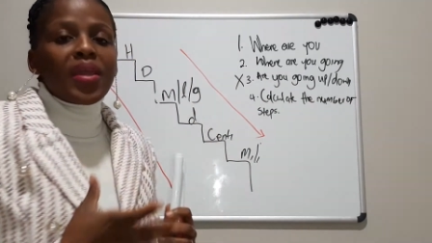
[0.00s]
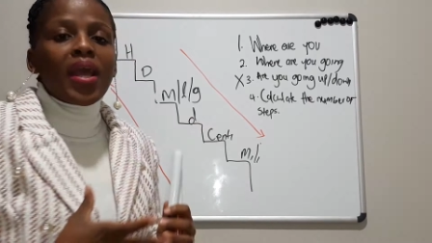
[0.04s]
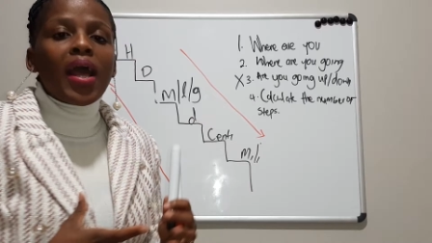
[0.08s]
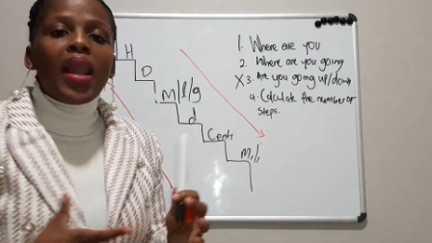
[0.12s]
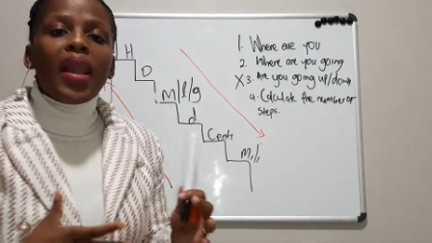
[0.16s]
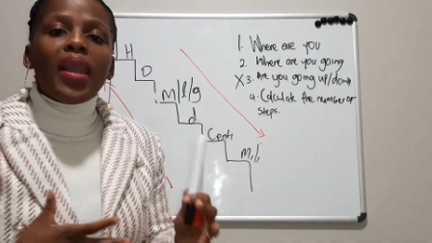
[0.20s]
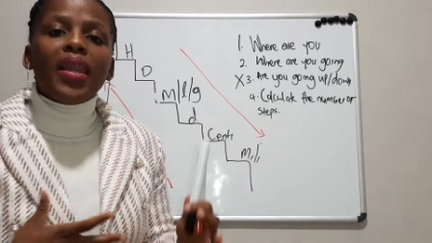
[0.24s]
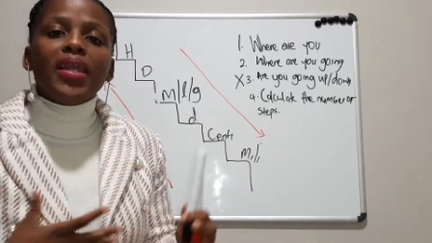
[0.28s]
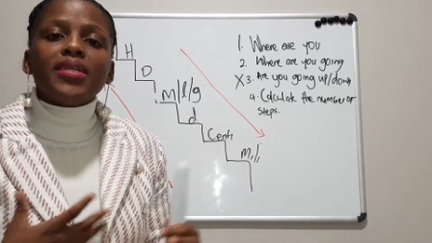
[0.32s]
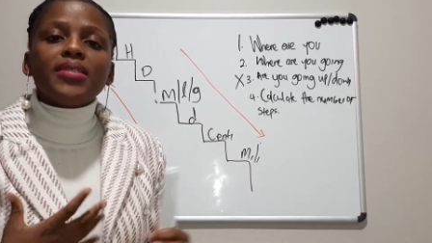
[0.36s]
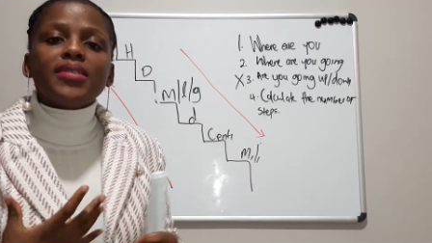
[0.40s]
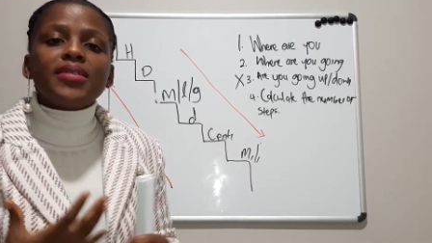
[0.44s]

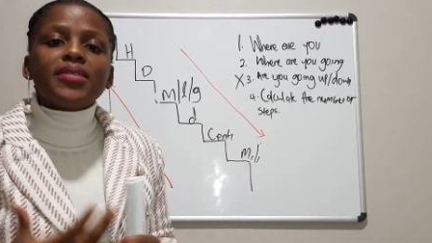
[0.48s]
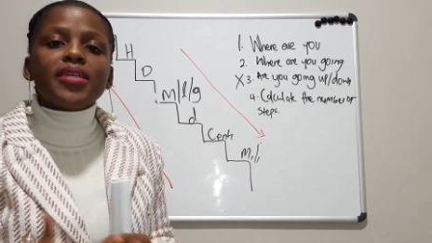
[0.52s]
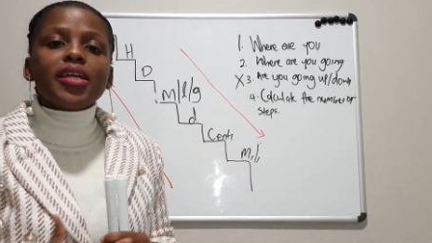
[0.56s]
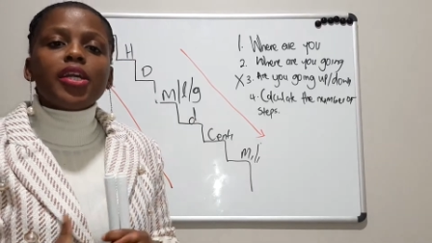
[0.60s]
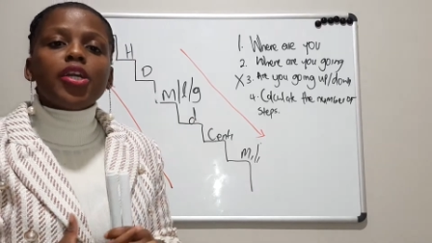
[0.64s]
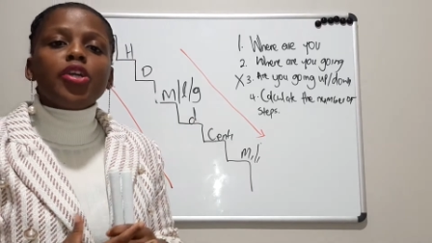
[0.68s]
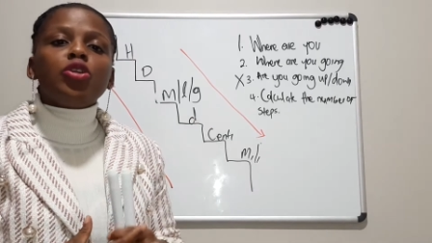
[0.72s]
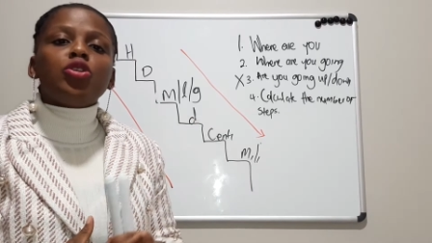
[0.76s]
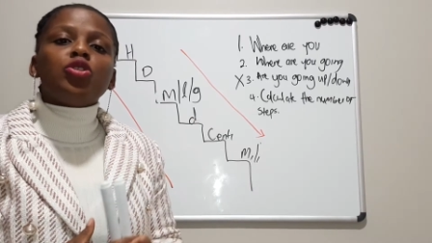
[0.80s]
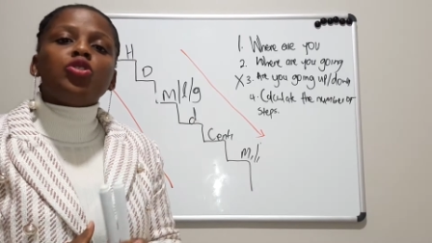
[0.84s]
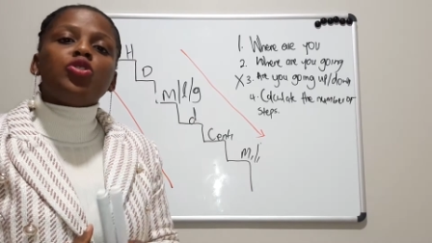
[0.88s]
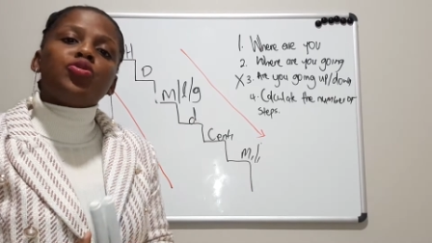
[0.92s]
Let's say
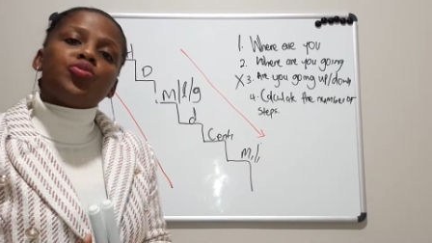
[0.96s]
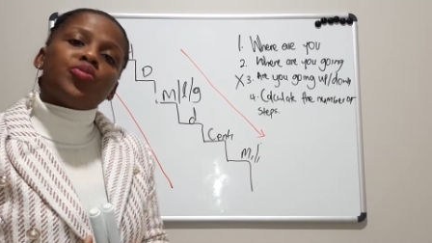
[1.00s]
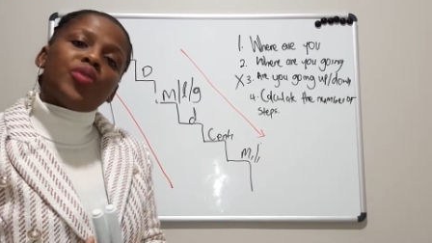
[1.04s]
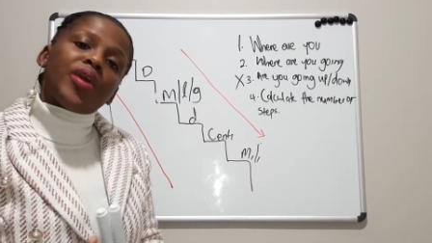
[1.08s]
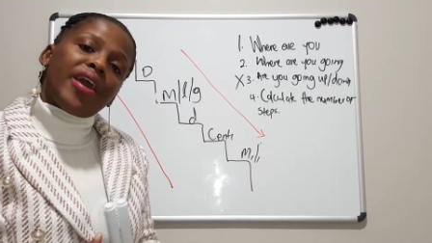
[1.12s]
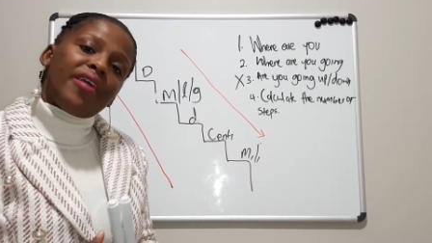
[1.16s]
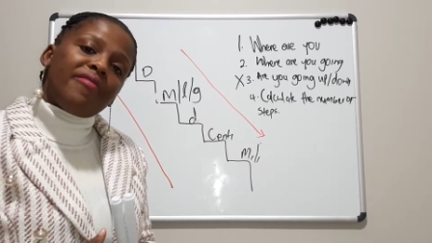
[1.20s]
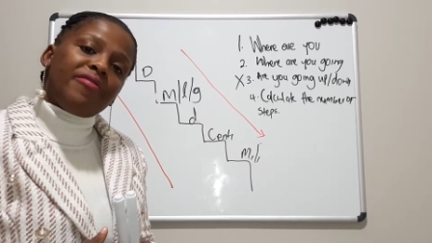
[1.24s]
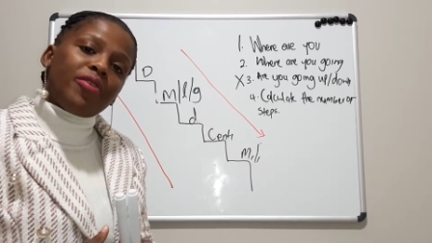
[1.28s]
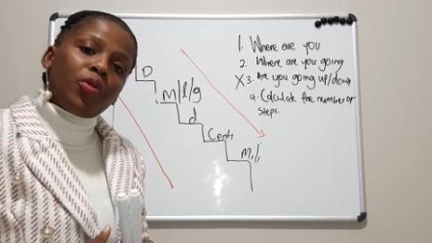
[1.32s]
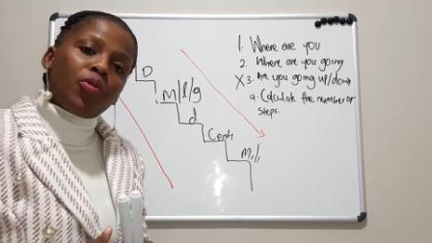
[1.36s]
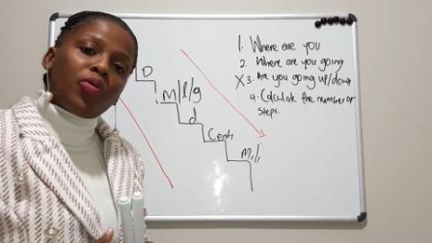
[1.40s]
you do
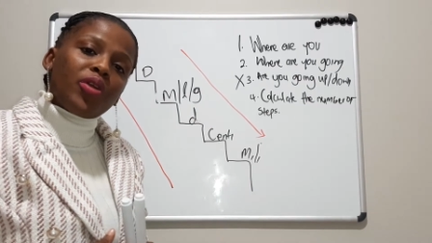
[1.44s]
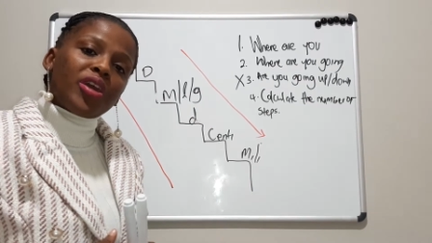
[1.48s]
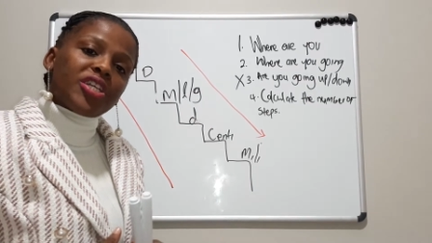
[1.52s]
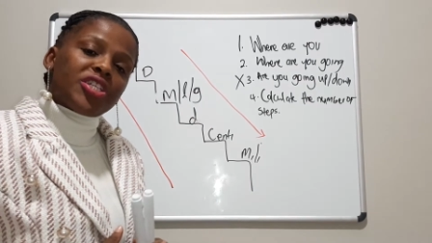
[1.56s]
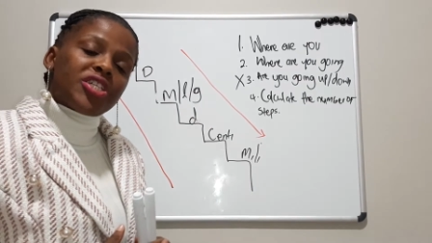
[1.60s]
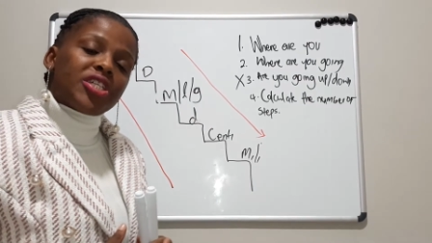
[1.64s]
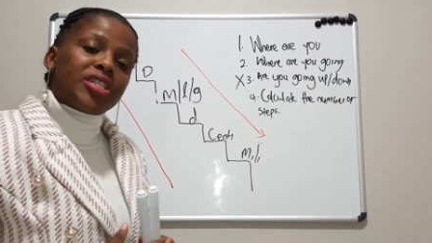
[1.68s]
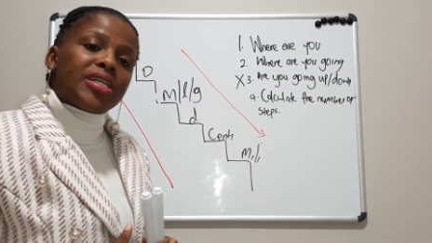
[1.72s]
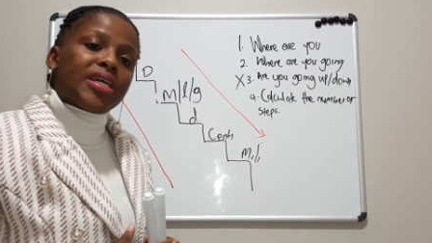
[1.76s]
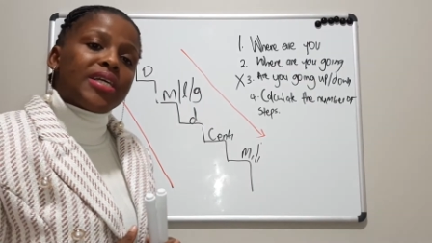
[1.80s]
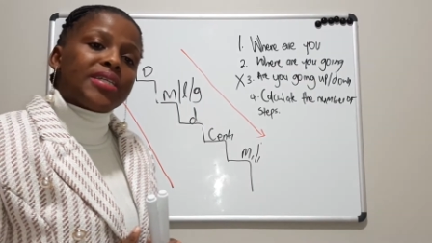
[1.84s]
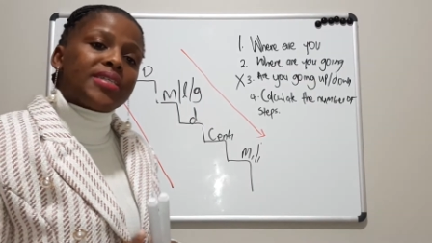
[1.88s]
have a
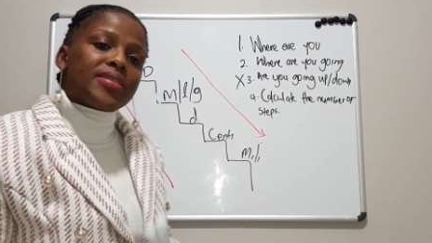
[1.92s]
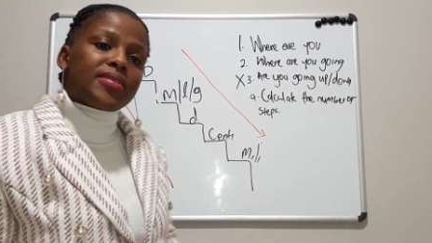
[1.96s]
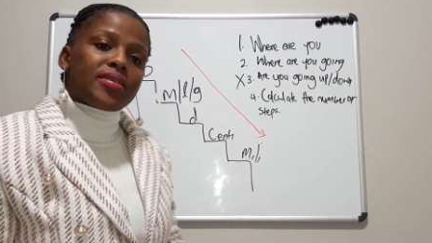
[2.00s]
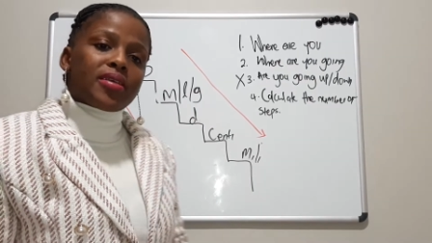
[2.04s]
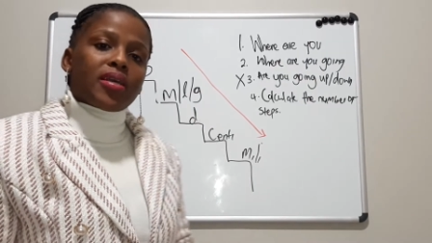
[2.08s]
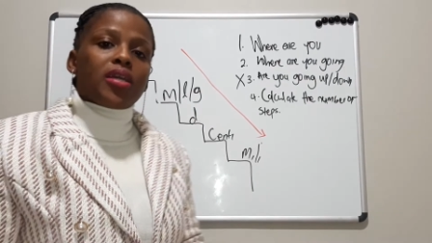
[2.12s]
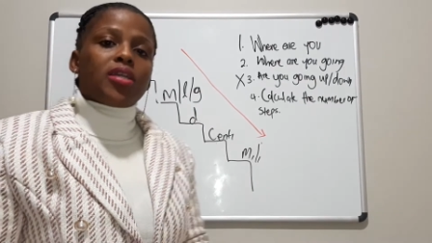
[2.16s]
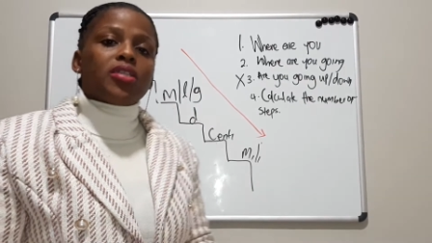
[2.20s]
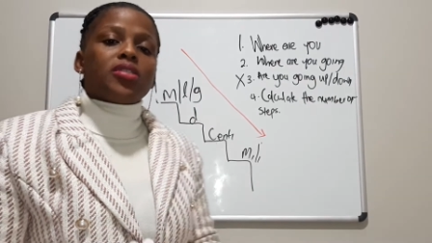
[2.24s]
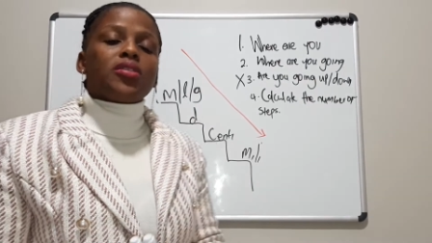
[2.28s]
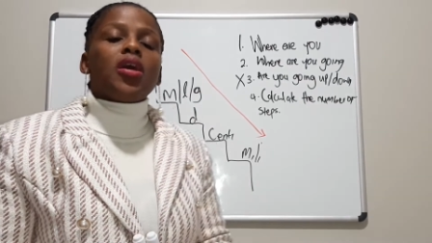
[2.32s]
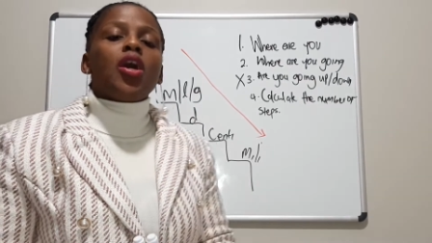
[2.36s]
question that
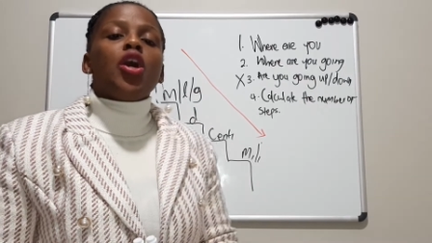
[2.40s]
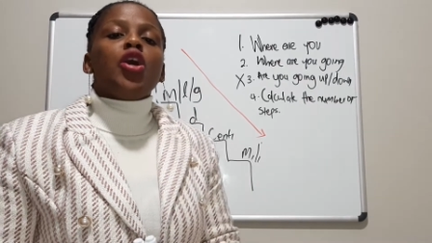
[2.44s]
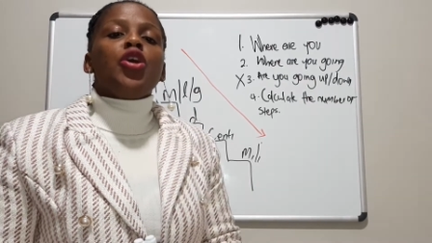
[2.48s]
says